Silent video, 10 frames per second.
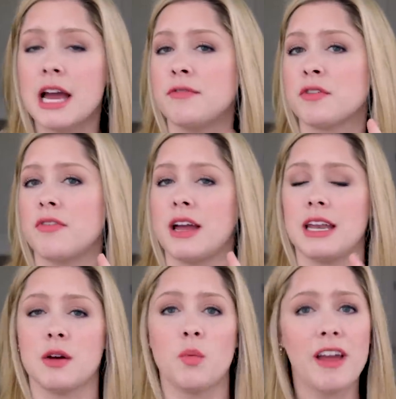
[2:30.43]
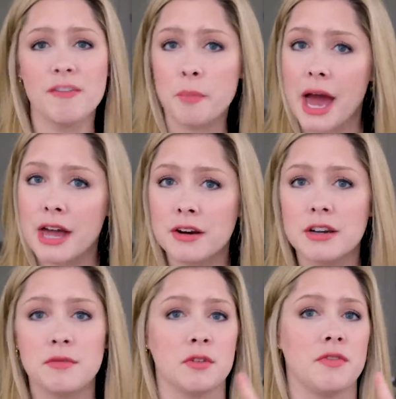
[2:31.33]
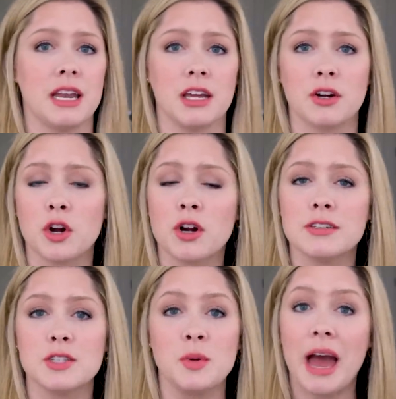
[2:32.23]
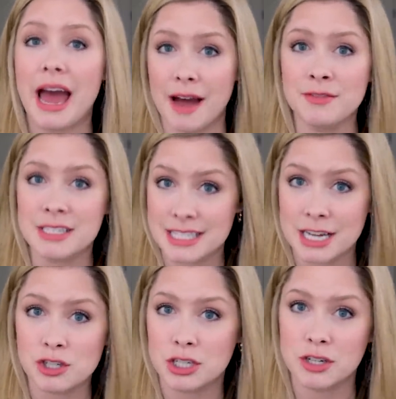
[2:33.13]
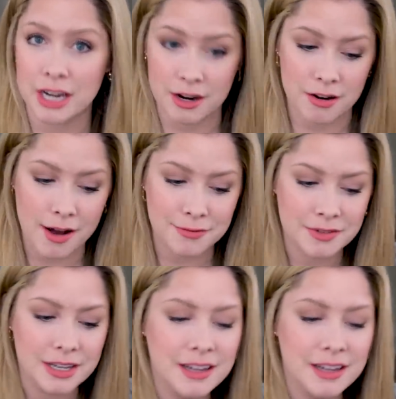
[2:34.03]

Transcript: if you're fighting a wave pattern, if you're fighting curls, you have to section your hair off.